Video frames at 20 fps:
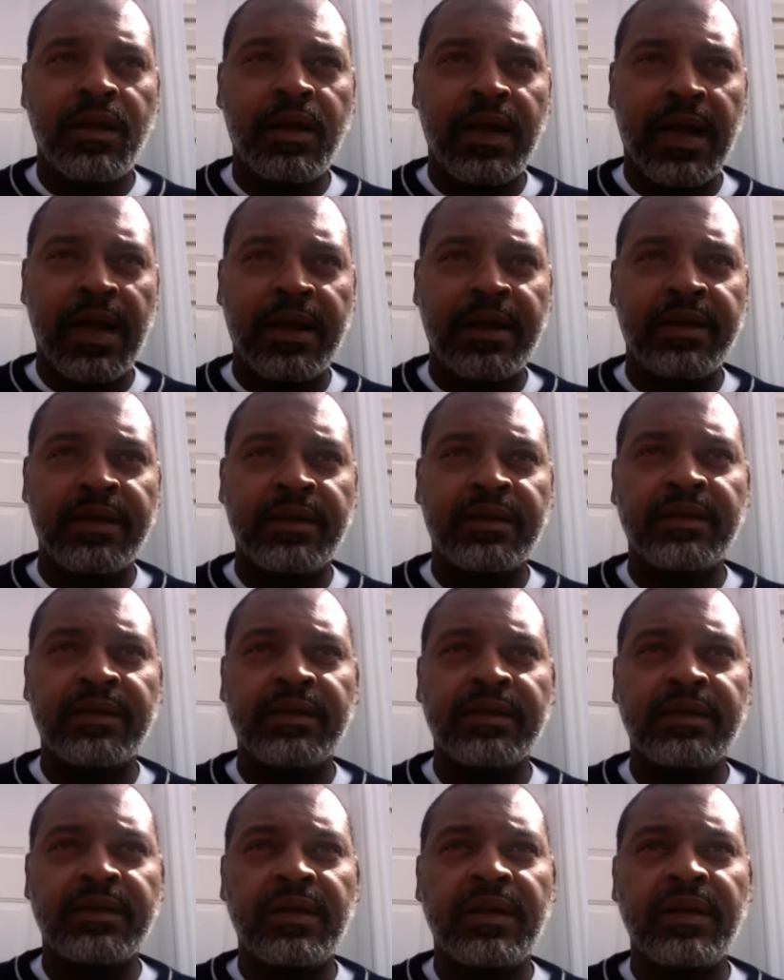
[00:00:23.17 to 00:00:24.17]
on
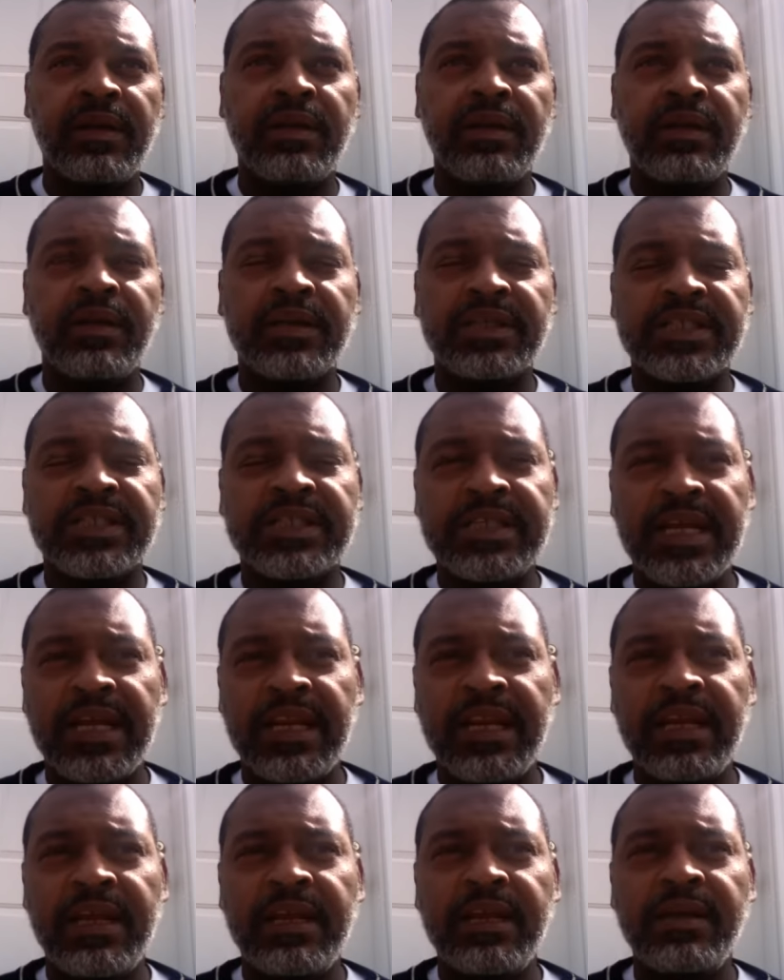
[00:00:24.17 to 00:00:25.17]
the
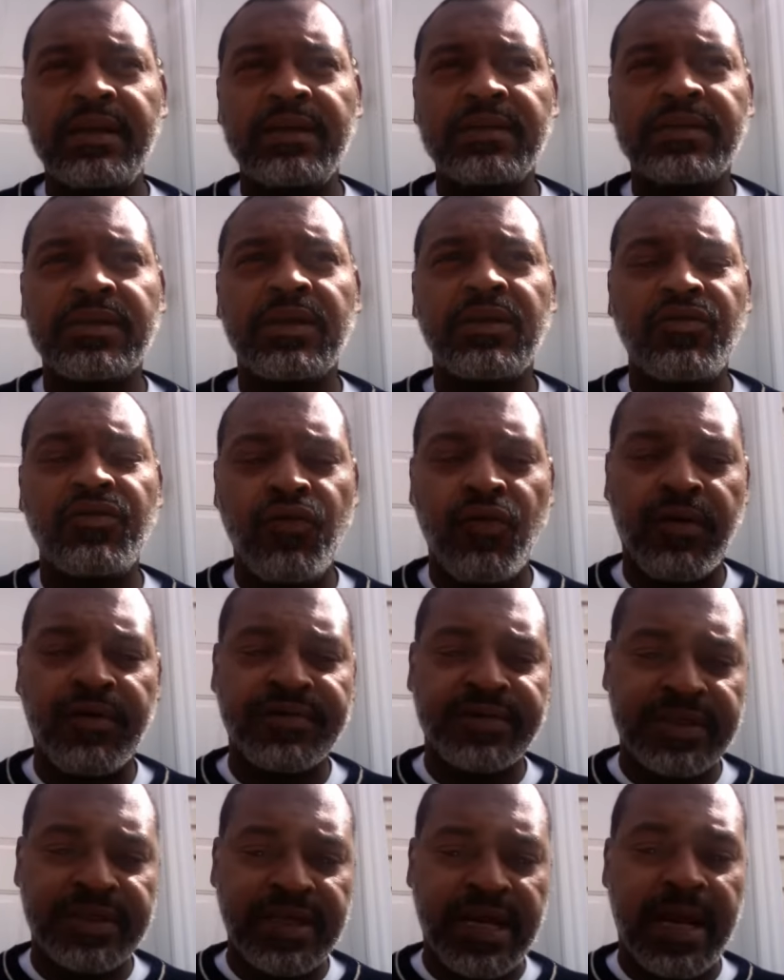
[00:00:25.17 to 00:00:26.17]
city's north
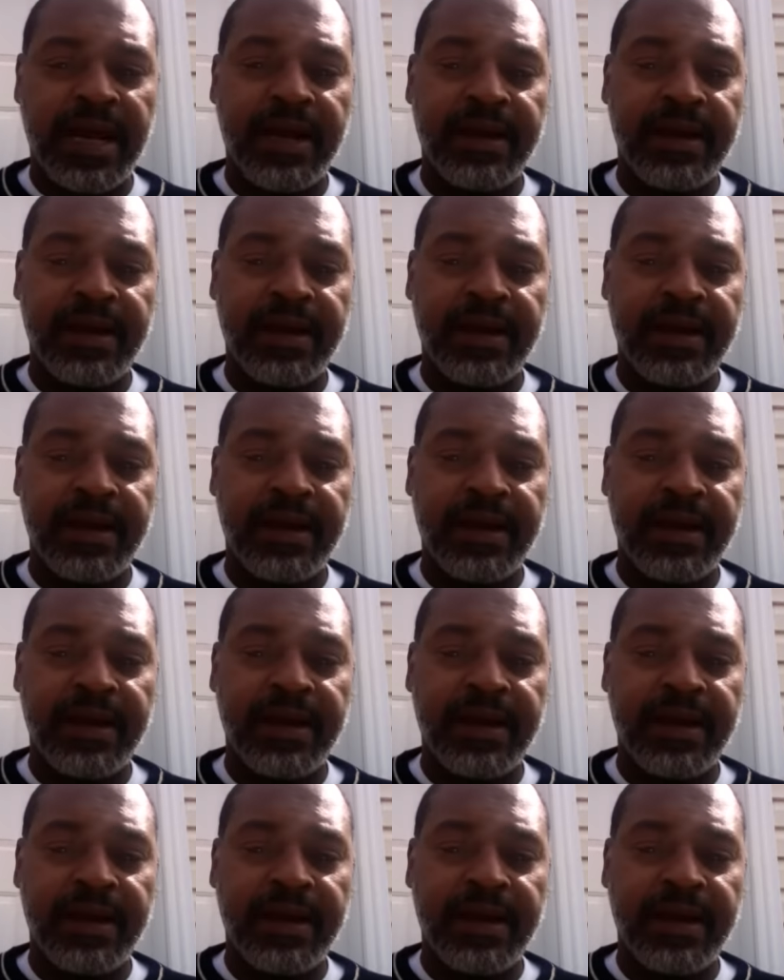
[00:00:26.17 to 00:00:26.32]
side,